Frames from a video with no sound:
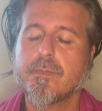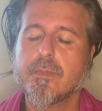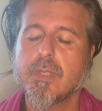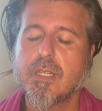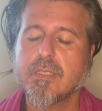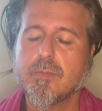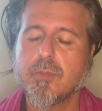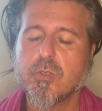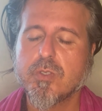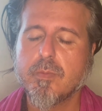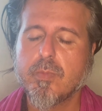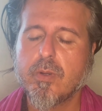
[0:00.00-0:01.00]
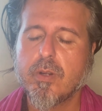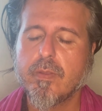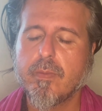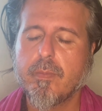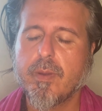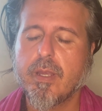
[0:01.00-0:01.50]
That is the most
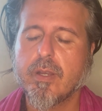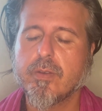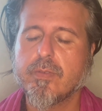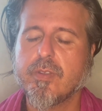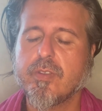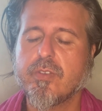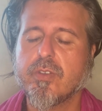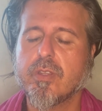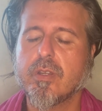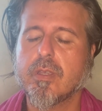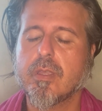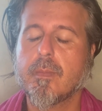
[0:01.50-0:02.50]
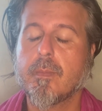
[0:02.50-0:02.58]
important part of this channeling,